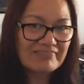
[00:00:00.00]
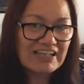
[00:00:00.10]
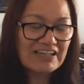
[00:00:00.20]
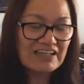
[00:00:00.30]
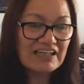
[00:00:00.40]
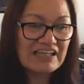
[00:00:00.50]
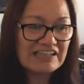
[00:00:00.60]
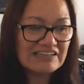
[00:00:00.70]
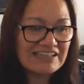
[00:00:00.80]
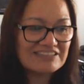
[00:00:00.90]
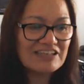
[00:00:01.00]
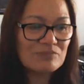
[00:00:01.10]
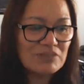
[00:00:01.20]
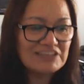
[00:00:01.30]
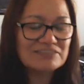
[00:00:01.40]
And that's at my
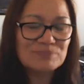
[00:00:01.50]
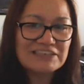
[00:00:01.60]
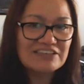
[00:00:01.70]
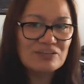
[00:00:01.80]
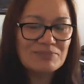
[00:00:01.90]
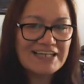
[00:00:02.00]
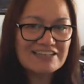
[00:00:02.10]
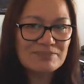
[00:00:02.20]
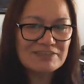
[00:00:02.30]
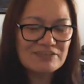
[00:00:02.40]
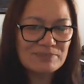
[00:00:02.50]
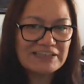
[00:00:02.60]
speed, not my husband's speed.